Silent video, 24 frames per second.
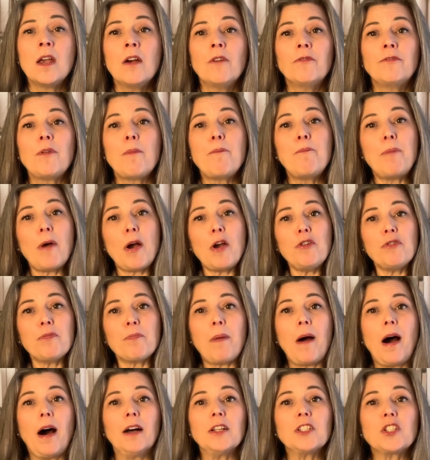For both
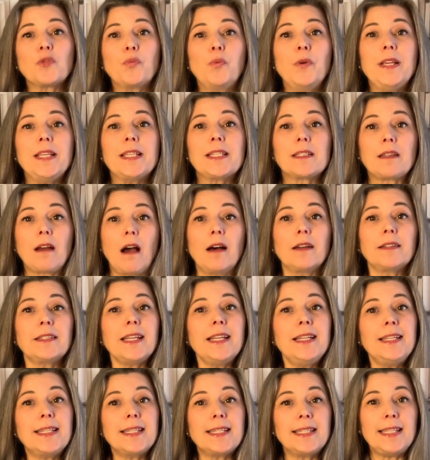parts, we start
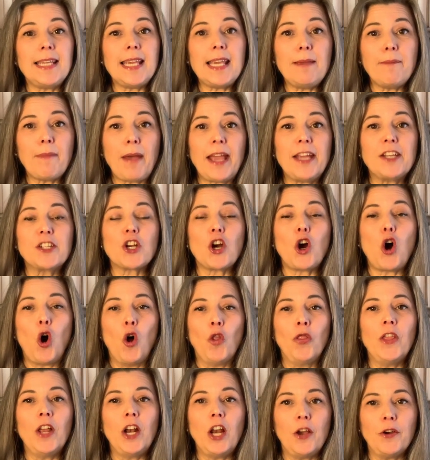in C major
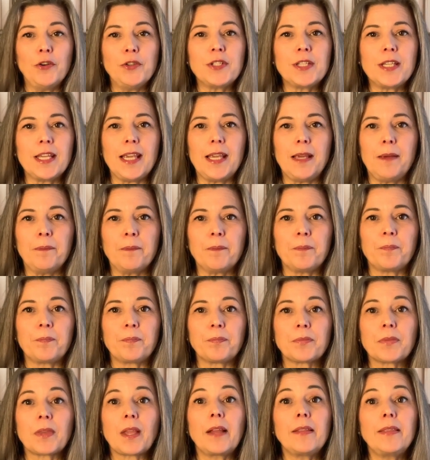on the low C.
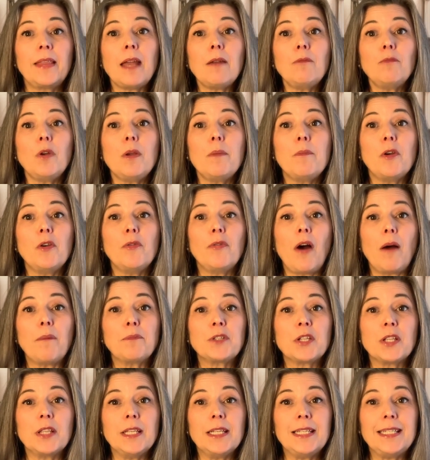Then we move up
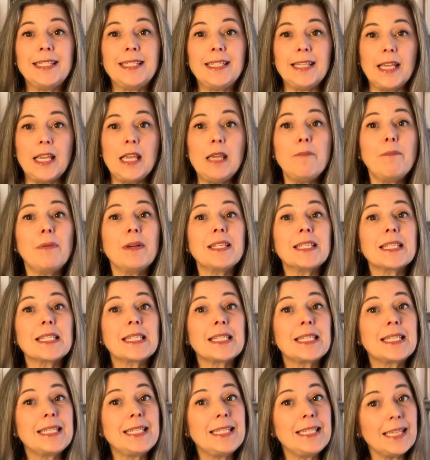to the D, but
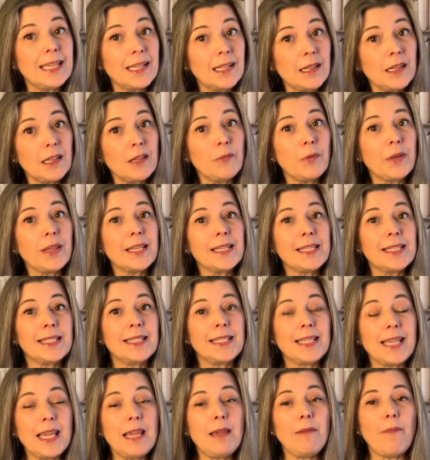still with a
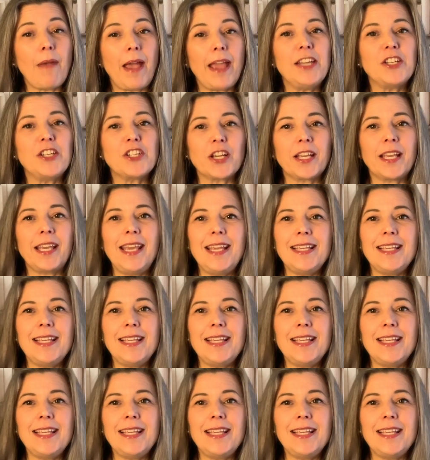C major key